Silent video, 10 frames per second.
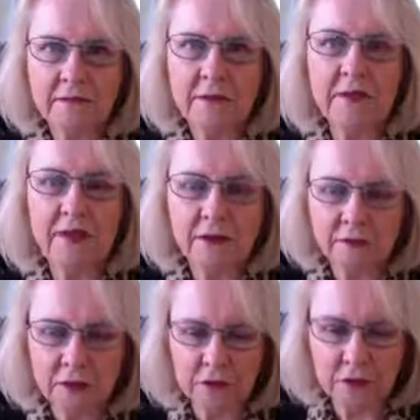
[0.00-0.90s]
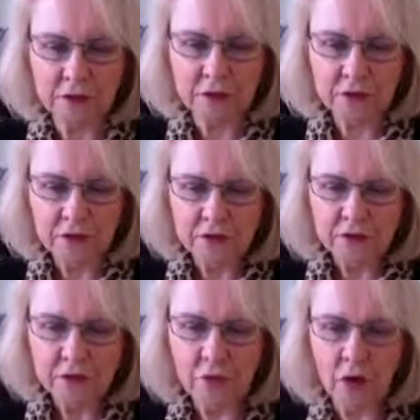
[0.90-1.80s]
be that real woman,
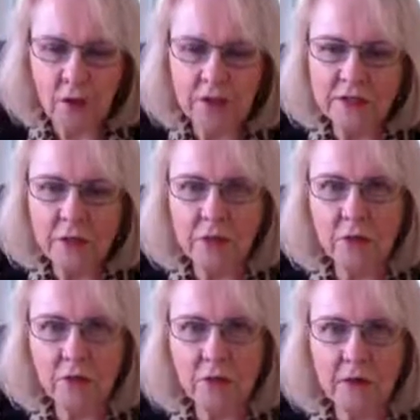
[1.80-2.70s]
to always own